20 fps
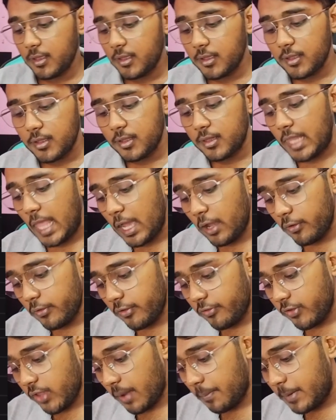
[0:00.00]
Now if
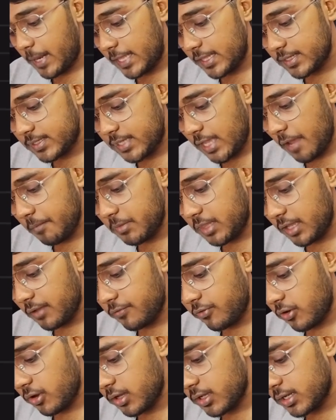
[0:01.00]
you apply the same thing
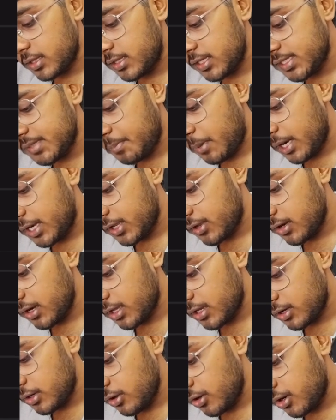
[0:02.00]
for this particular
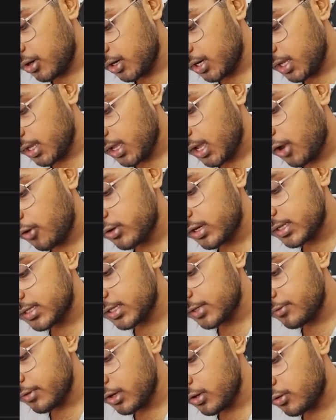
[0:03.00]
node, how does it
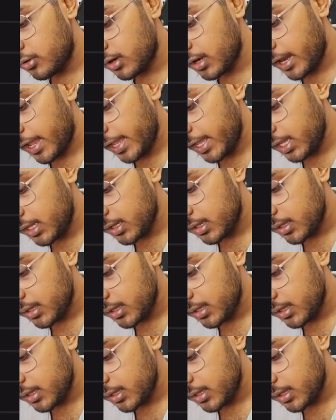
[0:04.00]
will look like?